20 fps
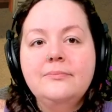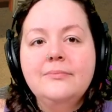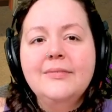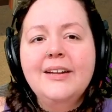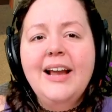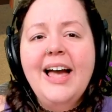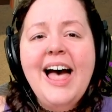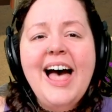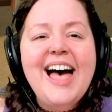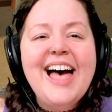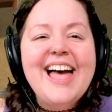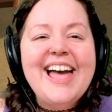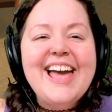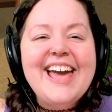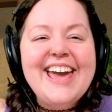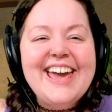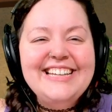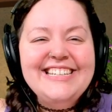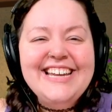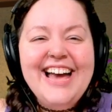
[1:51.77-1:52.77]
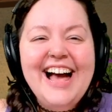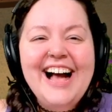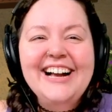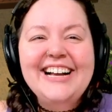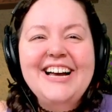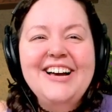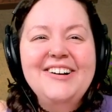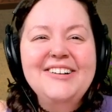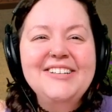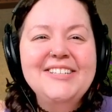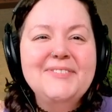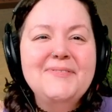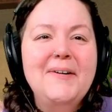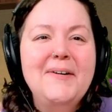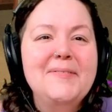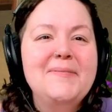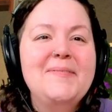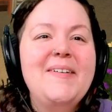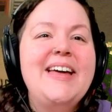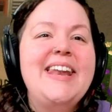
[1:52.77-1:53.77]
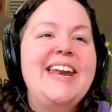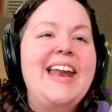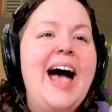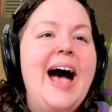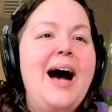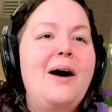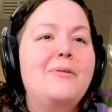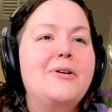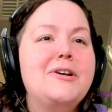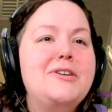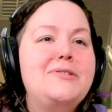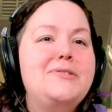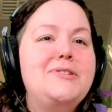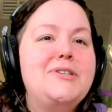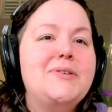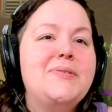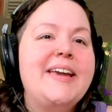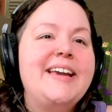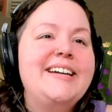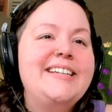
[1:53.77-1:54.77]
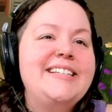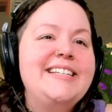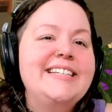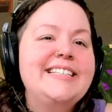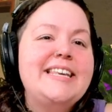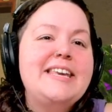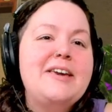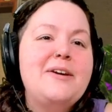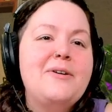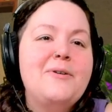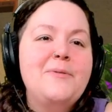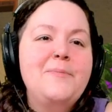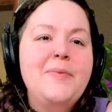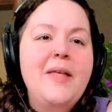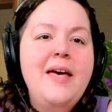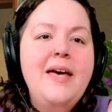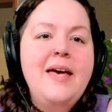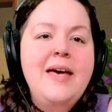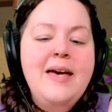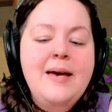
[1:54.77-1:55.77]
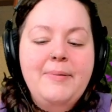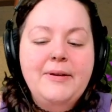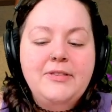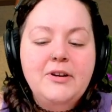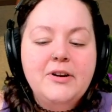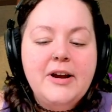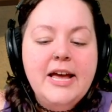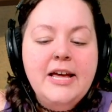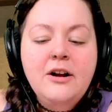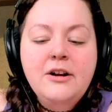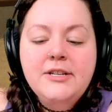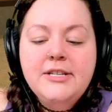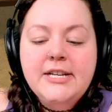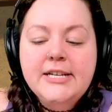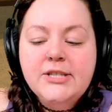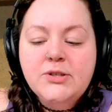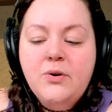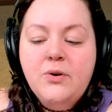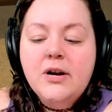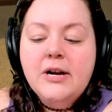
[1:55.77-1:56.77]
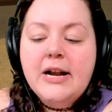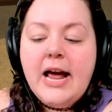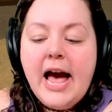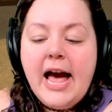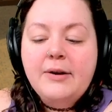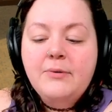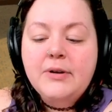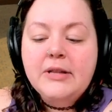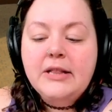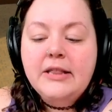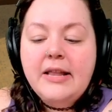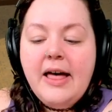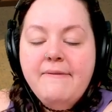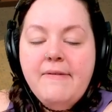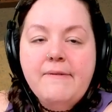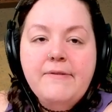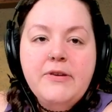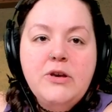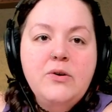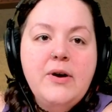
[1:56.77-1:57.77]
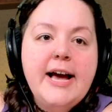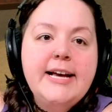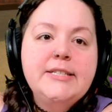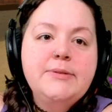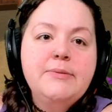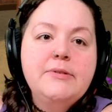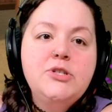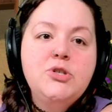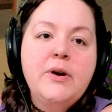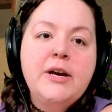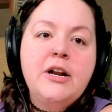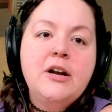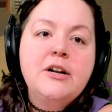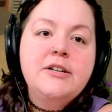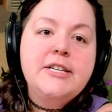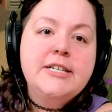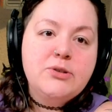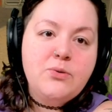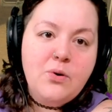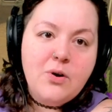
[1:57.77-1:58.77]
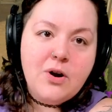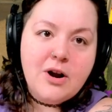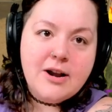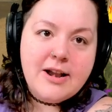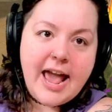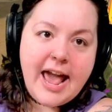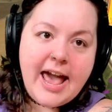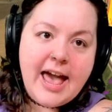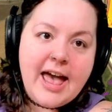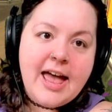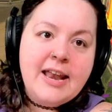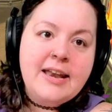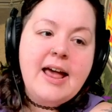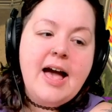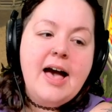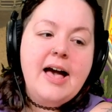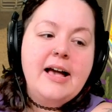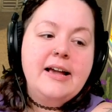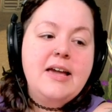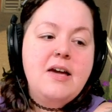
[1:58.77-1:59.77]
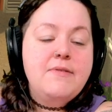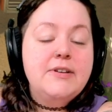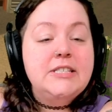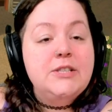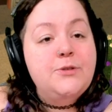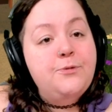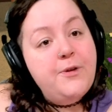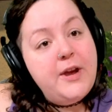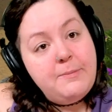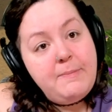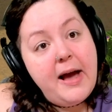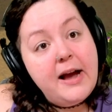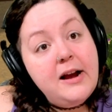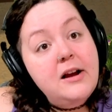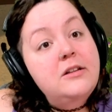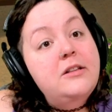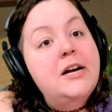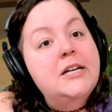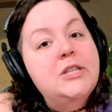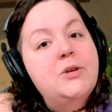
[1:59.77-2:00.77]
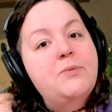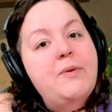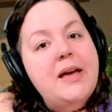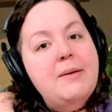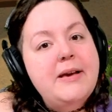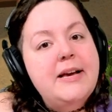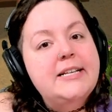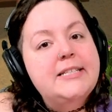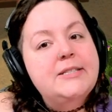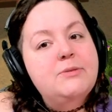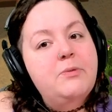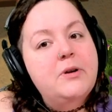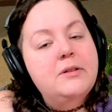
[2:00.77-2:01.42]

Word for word: Hi, tacos. Welcome on in. How are you doing? Good to see you. But they're in our Discord. I would love if you guys would join our Discord and uh, give us feedback along the way because we're